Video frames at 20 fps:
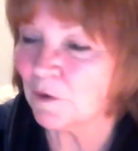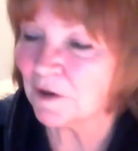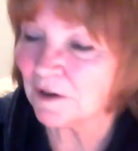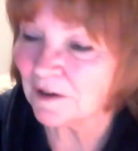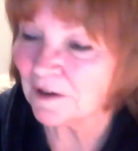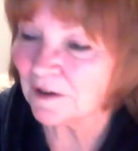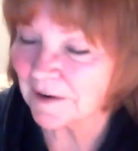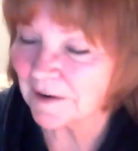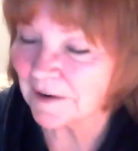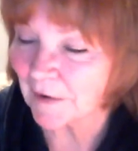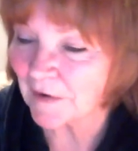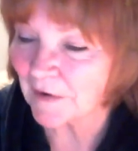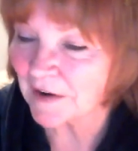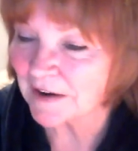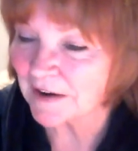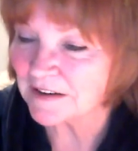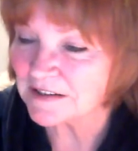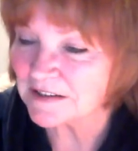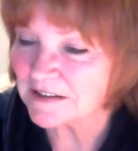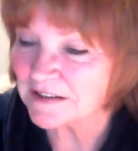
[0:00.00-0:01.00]

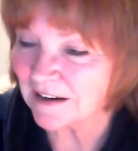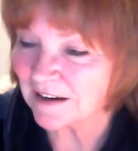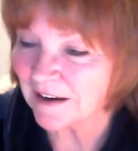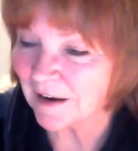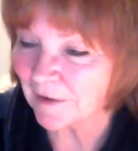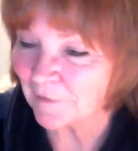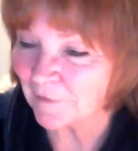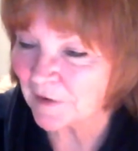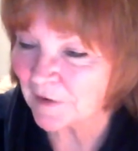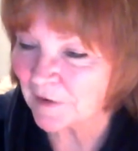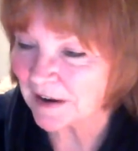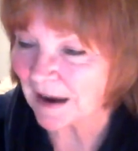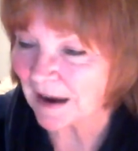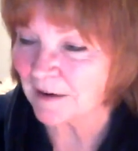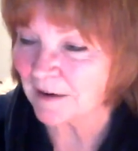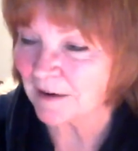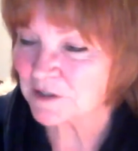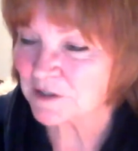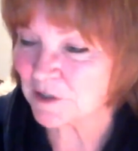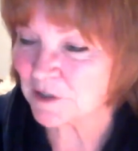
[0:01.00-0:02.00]
hilarious. Eric
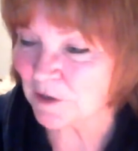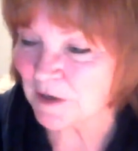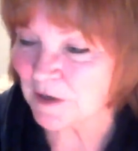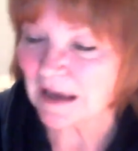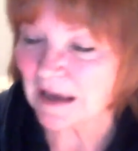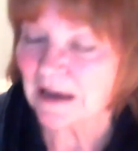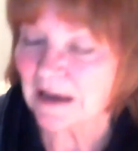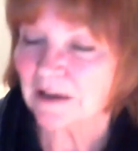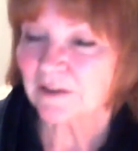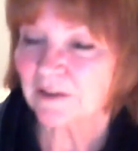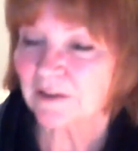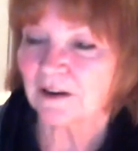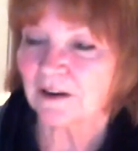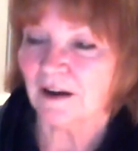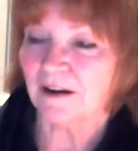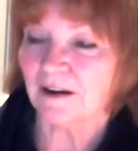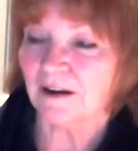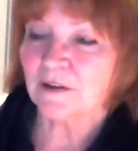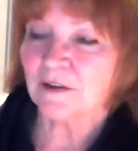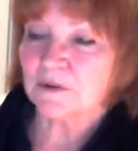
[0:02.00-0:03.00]
actually,
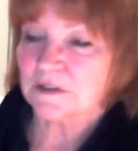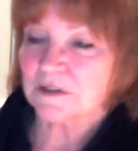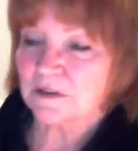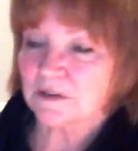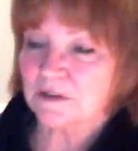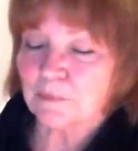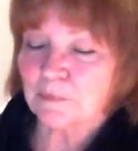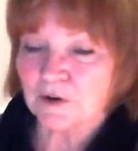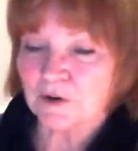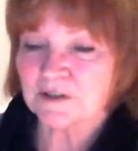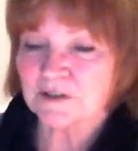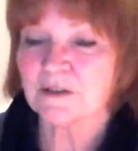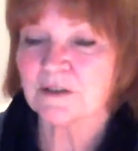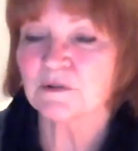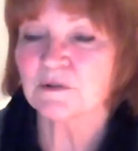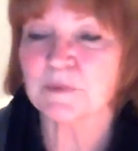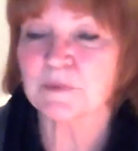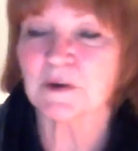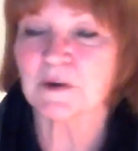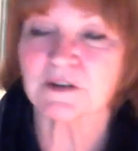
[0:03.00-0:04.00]
the person that
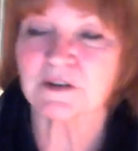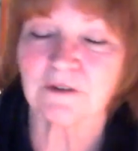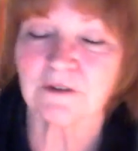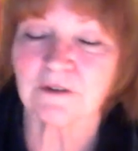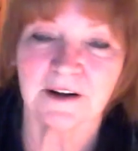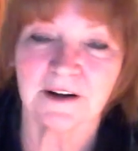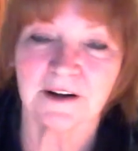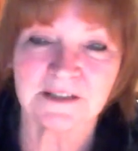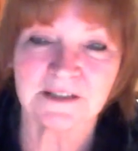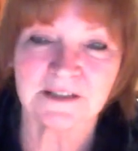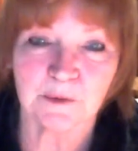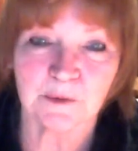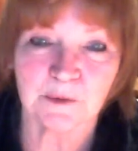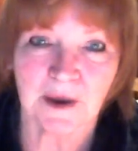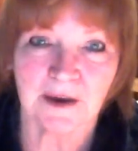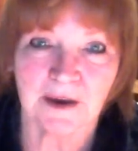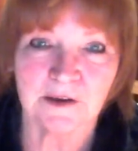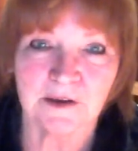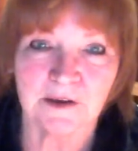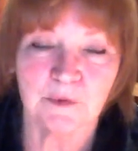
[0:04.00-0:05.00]
was supposed to write his
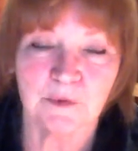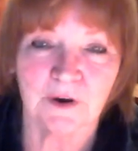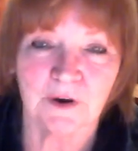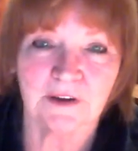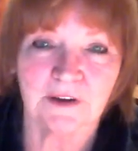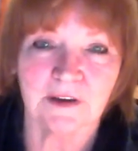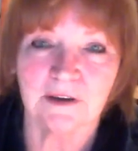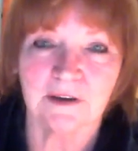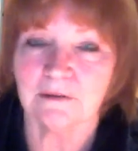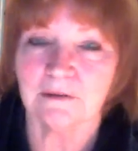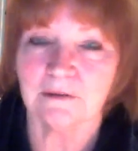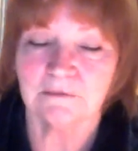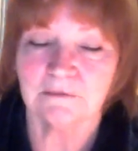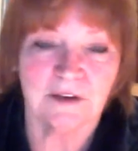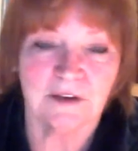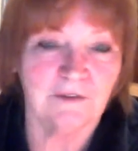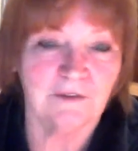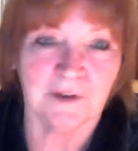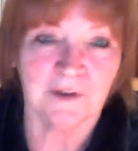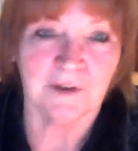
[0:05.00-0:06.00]
companion book,
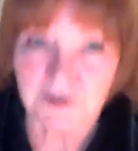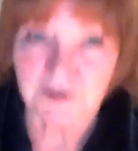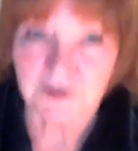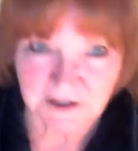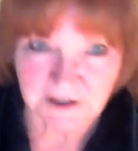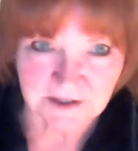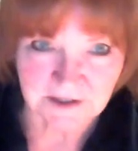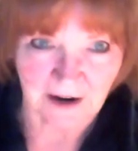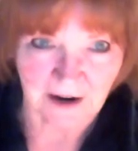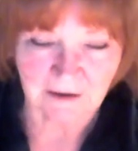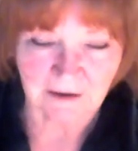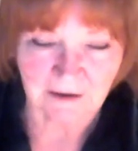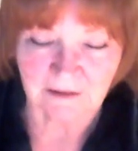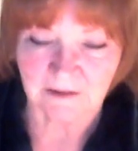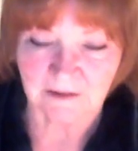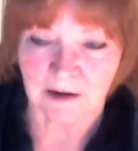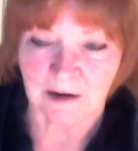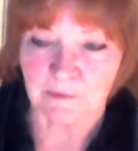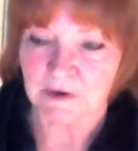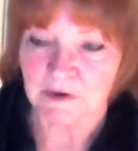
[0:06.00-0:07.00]
he finished the deck and the
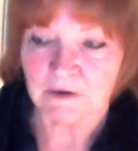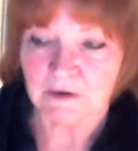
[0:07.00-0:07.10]
guy went,